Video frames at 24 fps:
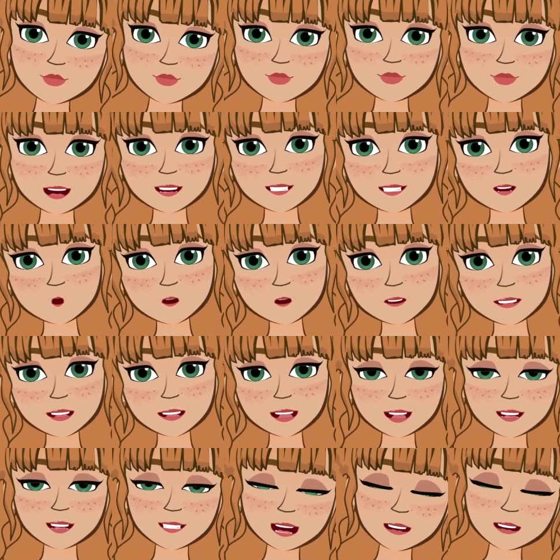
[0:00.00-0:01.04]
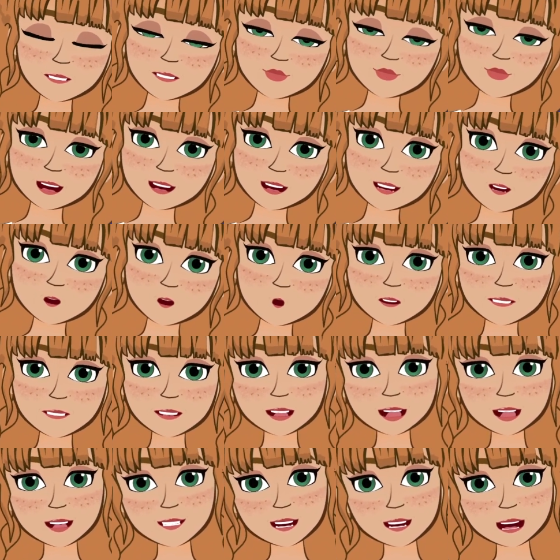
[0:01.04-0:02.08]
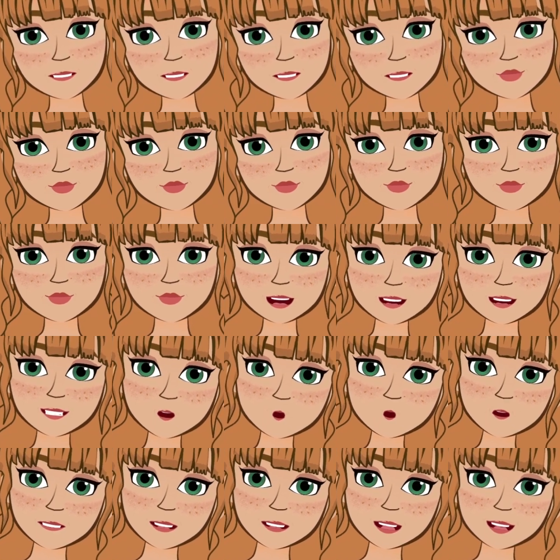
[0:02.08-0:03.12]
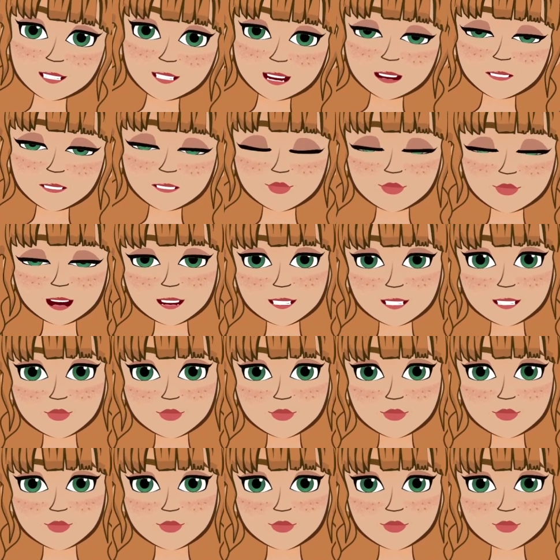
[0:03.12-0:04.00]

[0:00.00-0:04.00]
This heavy responsibility matured her and toughened her character.